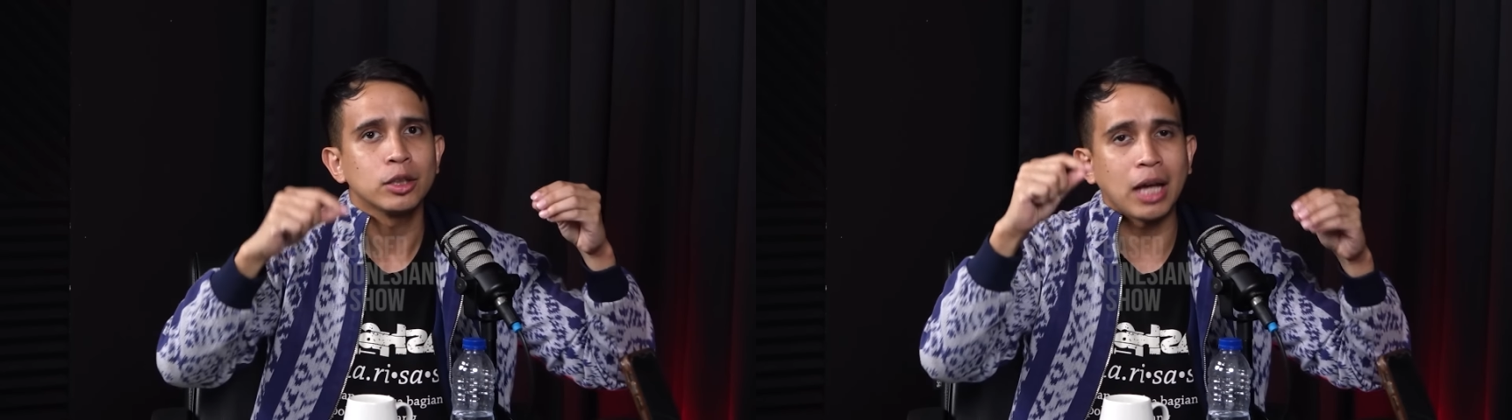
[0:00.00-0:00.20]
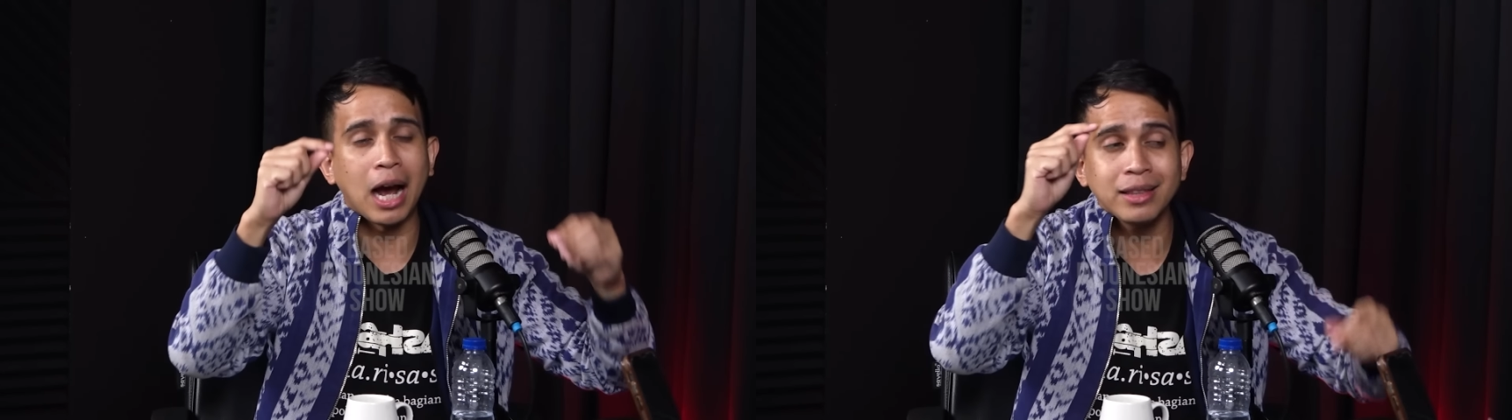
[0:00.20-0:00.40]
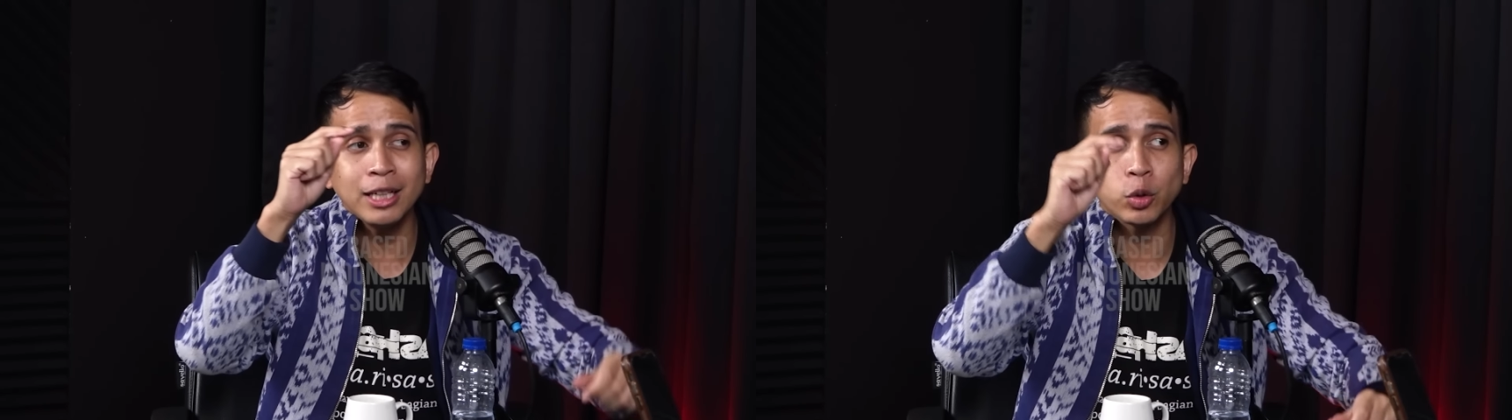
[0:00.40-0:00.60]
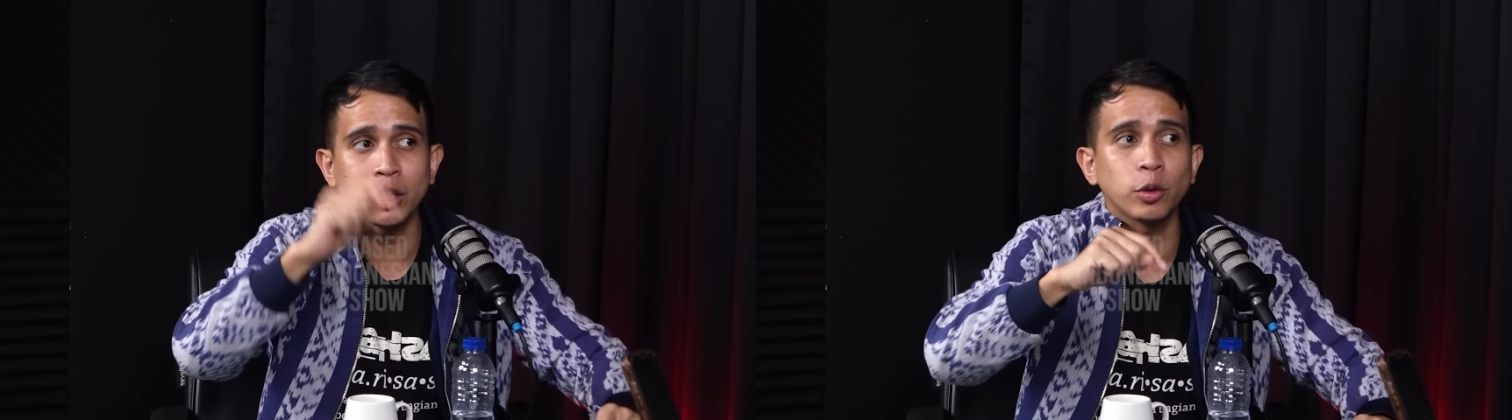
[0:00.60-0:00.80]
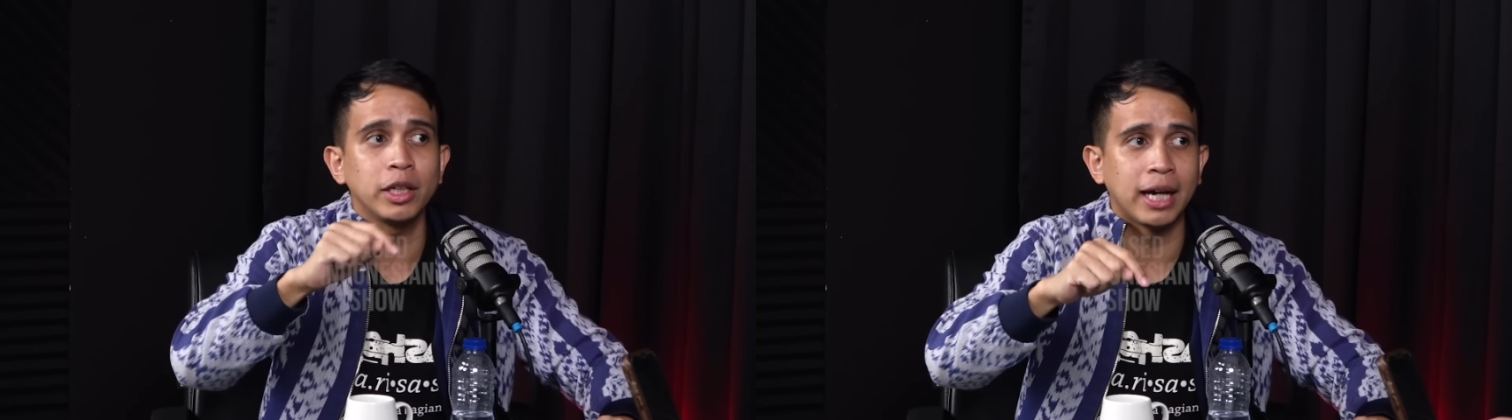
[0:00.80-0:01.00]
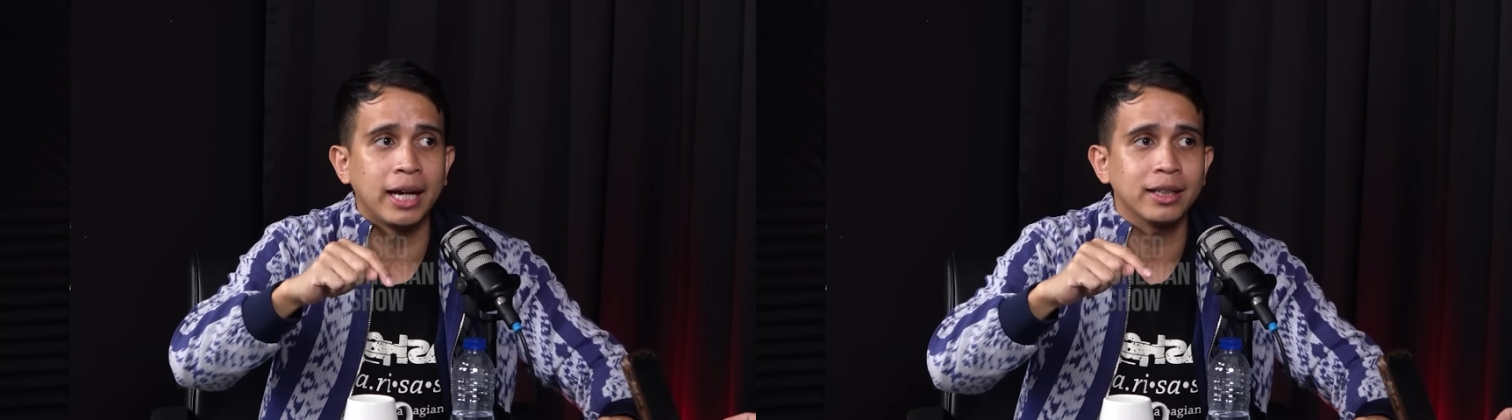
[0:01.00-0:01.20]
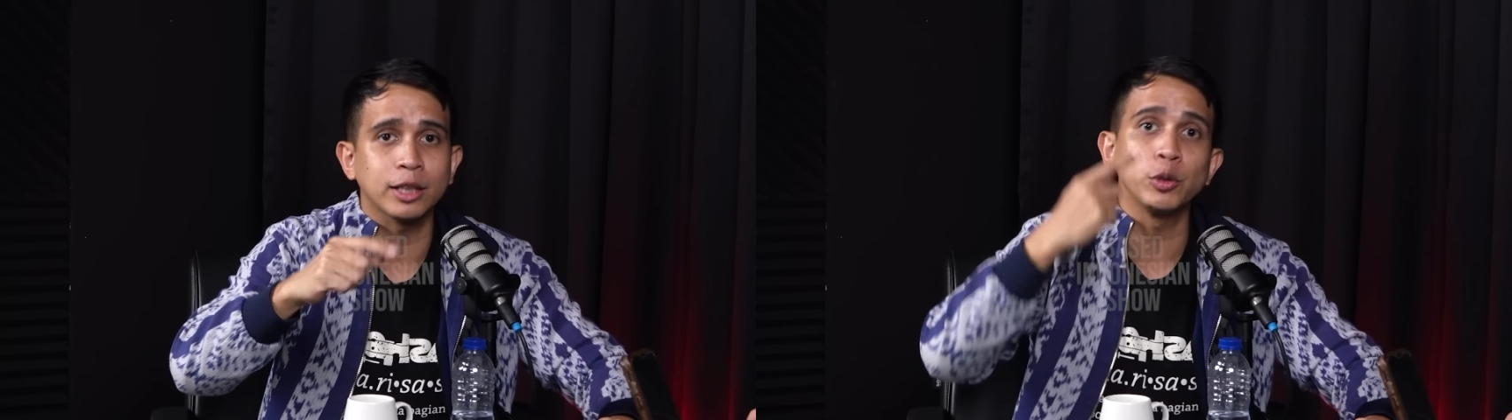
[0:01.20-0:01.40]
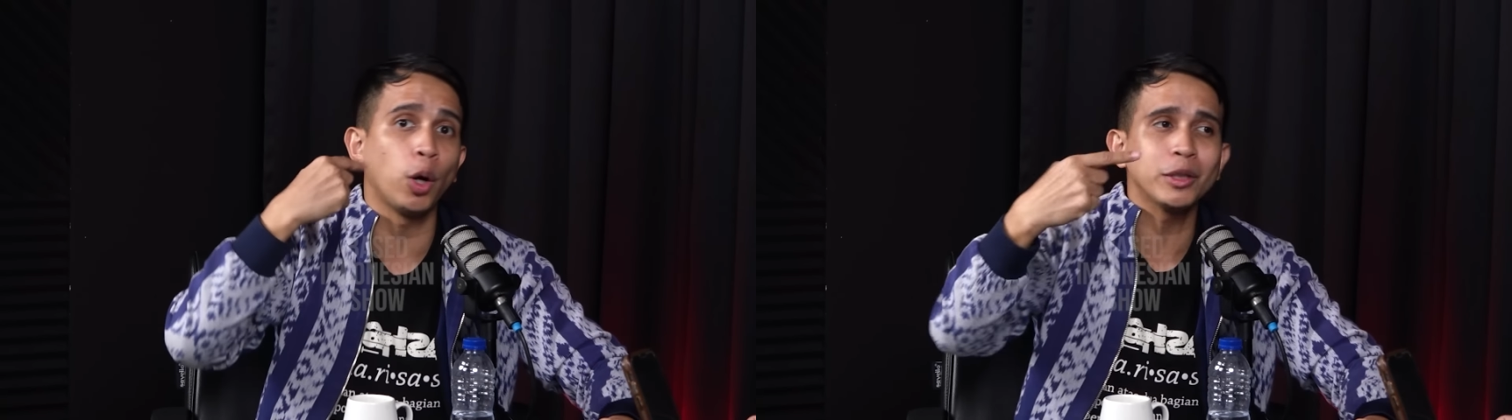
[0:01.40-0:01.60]
I think 2029, because
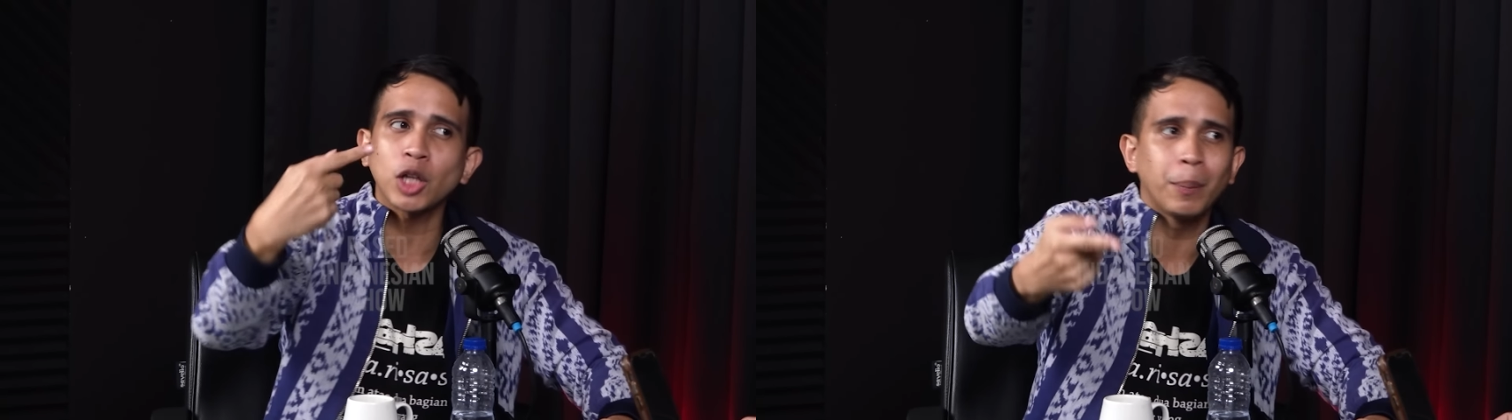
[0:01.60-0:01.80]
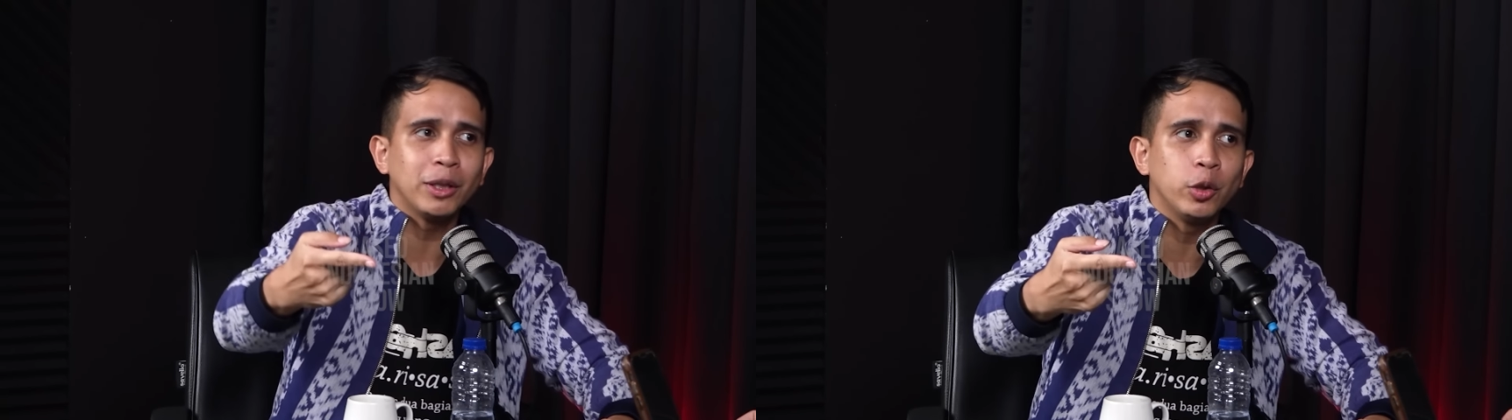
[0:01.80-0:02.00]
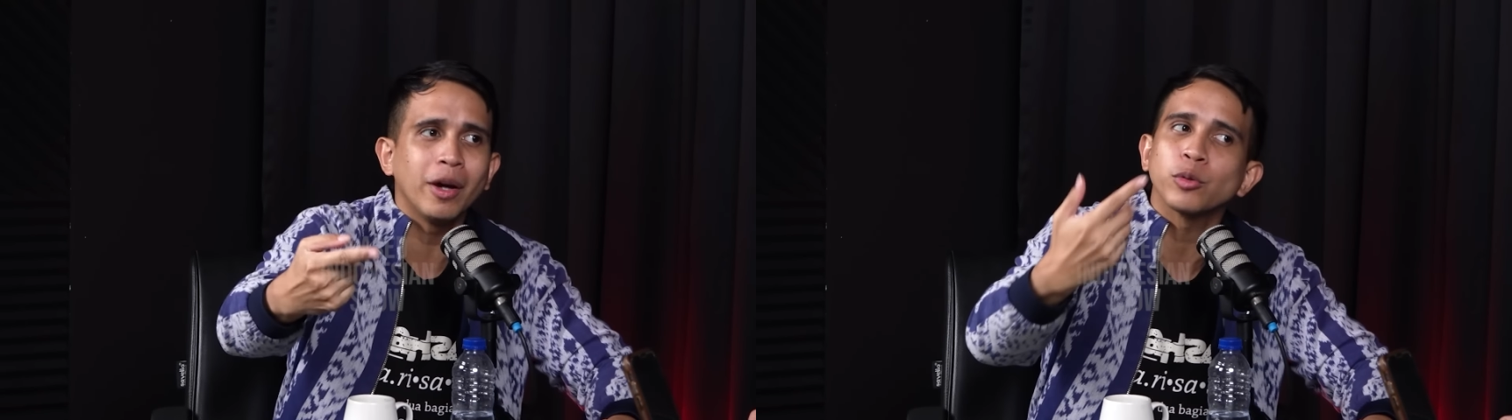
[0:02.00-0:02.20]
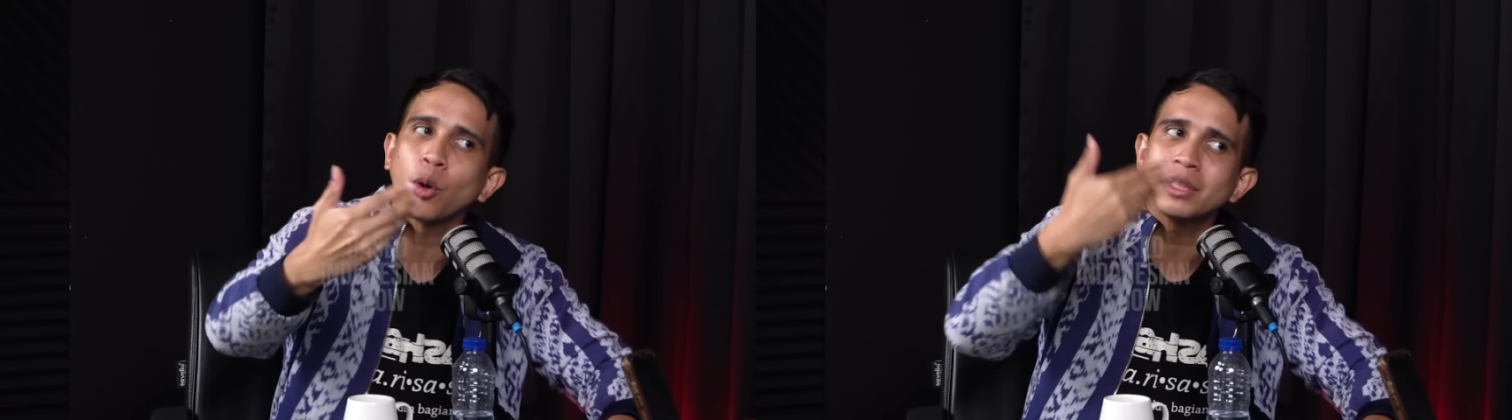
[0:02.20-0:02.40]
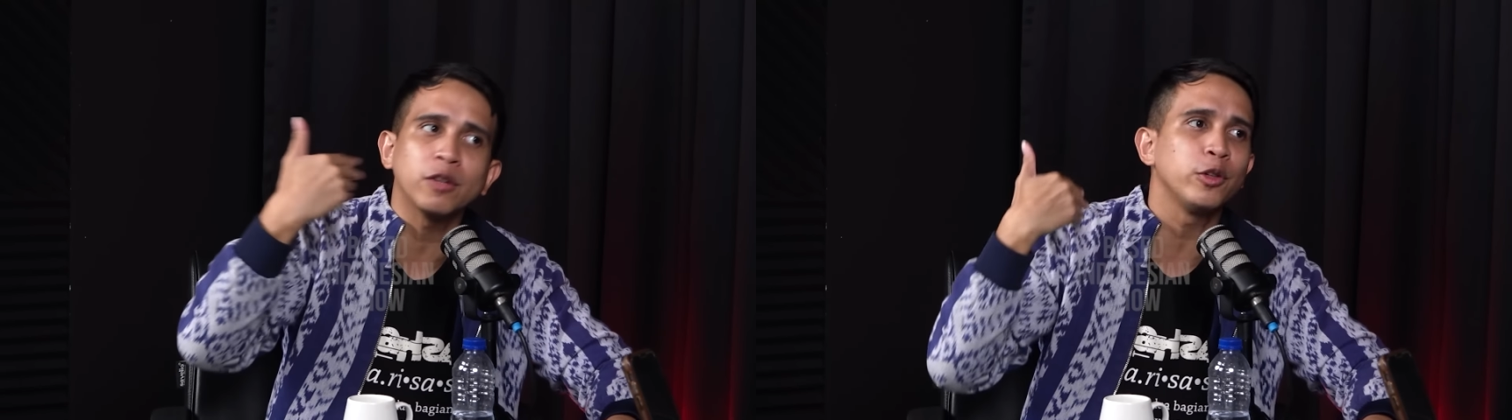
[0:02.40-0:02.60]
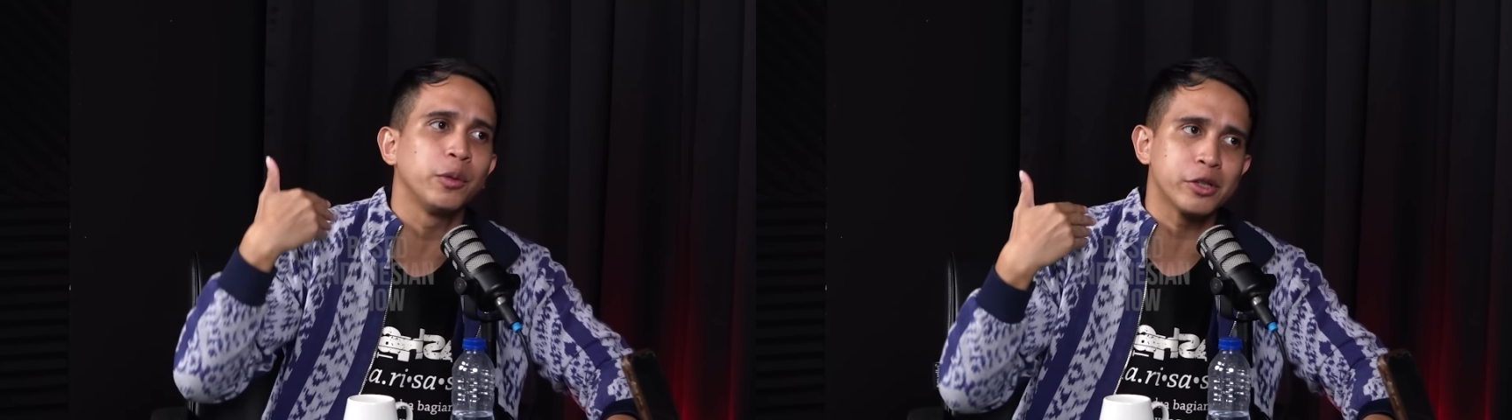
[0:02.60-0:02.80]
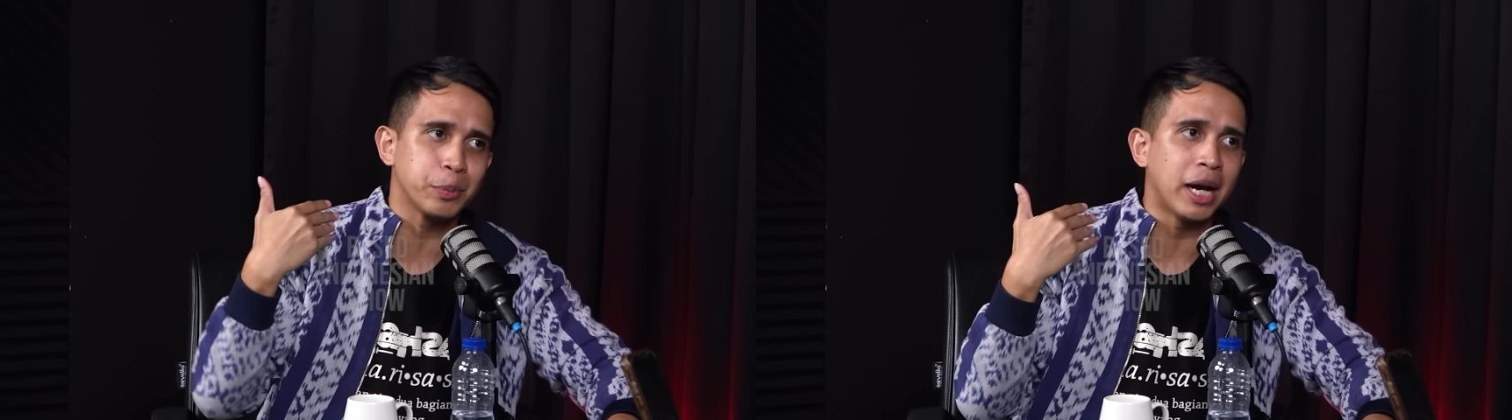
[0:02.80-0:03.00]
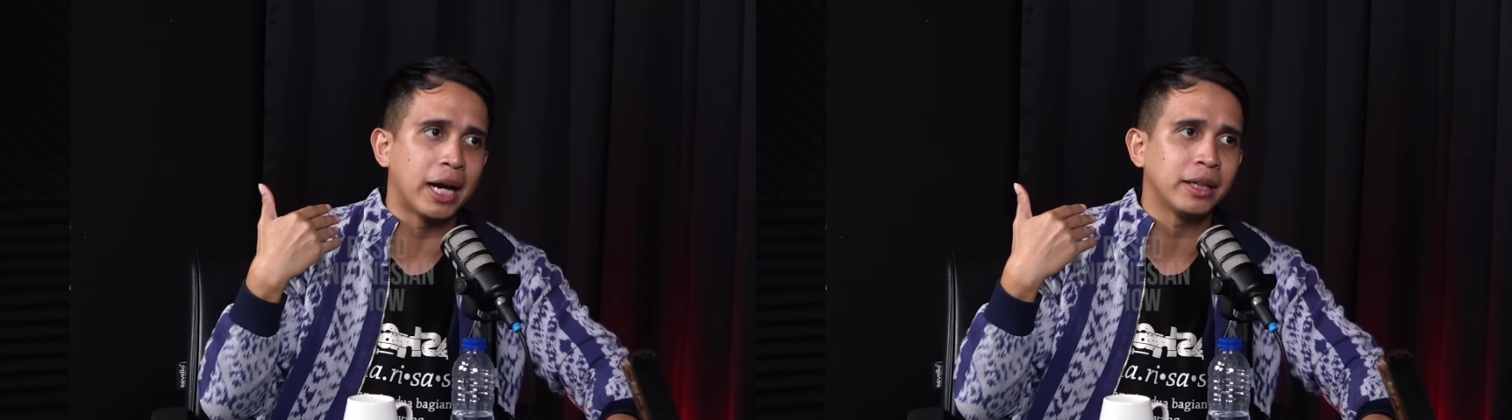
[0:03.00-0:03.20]
we always copy the US, we're always a few years behind.